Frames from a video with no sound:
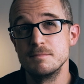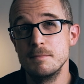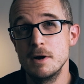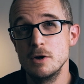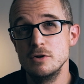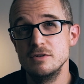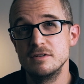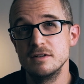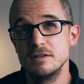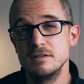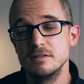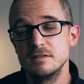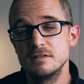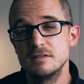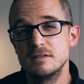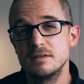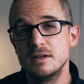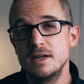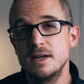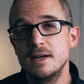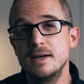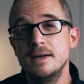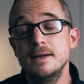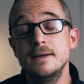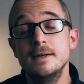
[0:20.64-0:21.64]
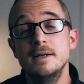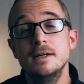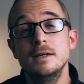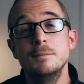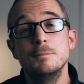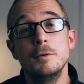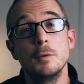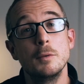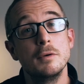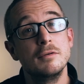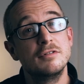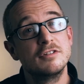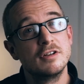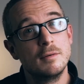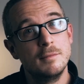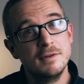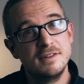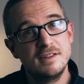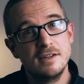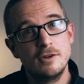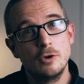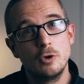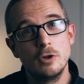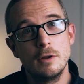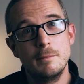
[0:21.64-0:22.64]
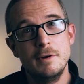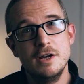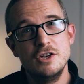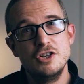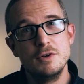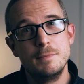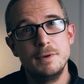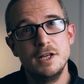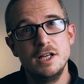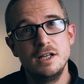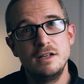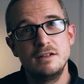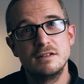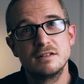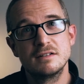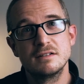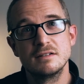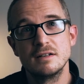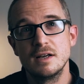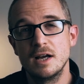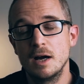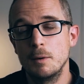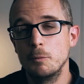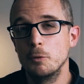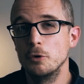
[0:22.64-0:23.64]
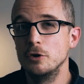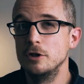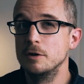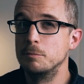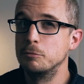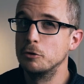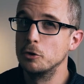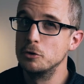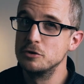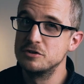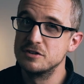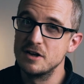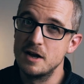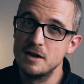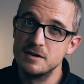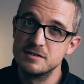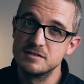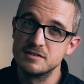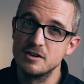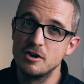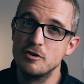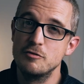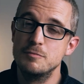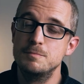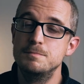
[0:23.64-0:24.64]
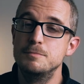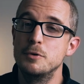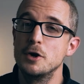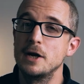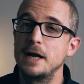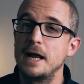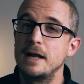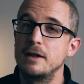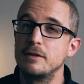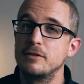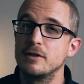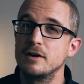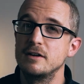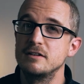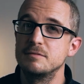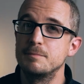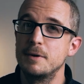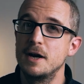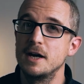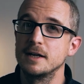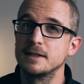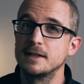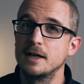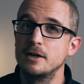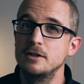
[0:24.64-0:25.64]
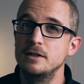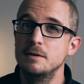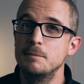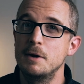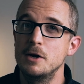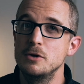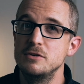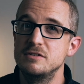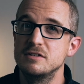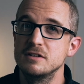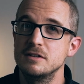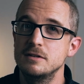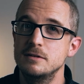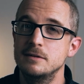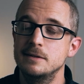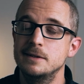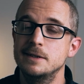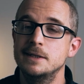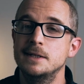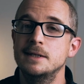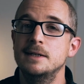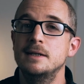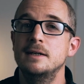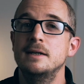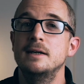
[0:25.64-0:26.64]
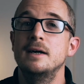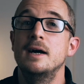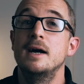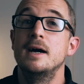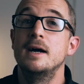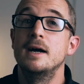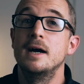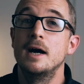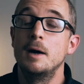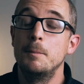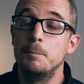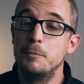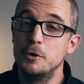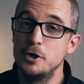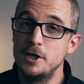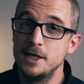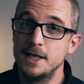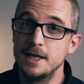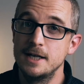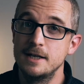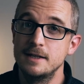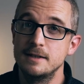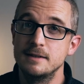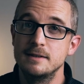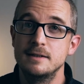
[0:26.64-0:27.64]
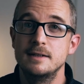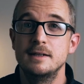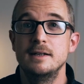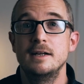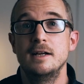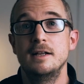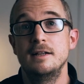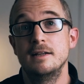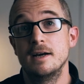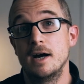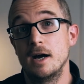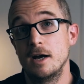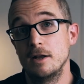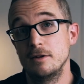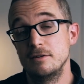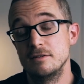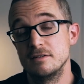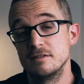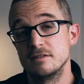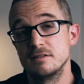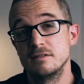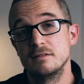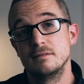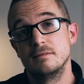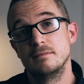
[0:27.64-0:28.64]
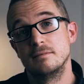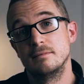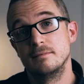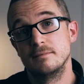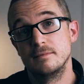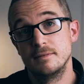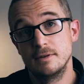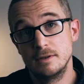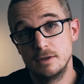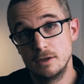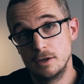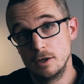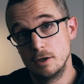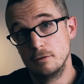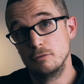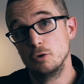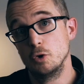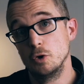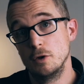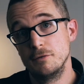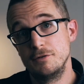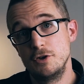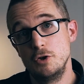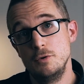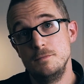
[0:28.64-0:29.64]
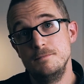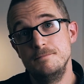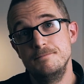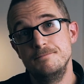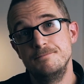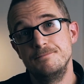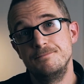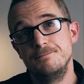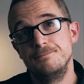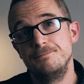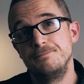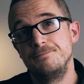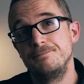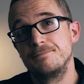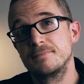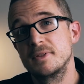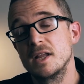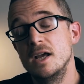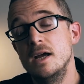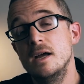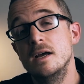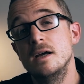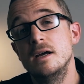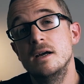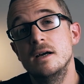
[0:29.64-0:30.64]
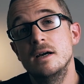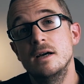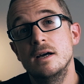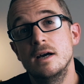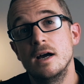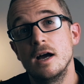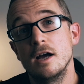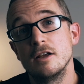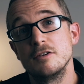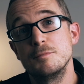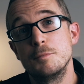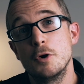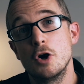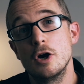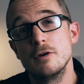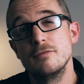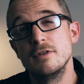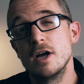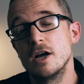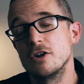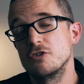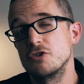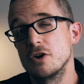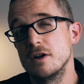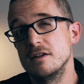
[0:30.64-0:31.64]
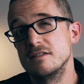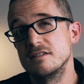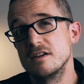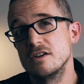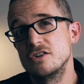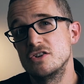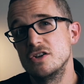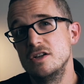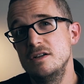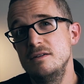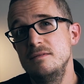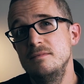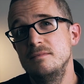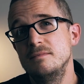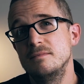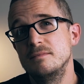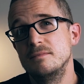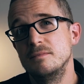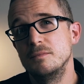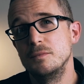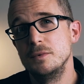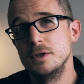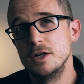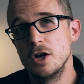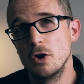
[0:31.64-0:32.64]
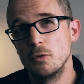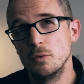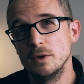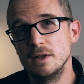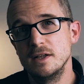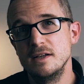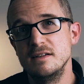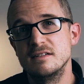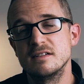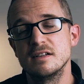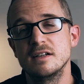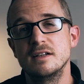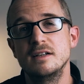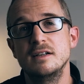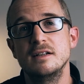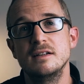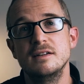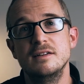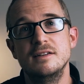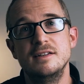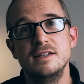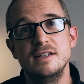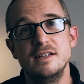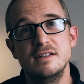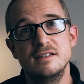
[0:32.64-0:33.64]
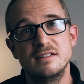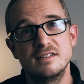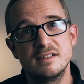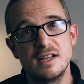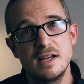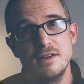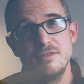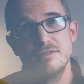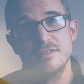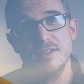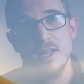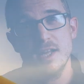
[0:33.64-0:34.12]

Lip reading: mountains, but we've summited all the major peaks and we're in the process of bringing things back down the mountain and putting it in the hands of all of you. As part of that transition, we are releasing the Safe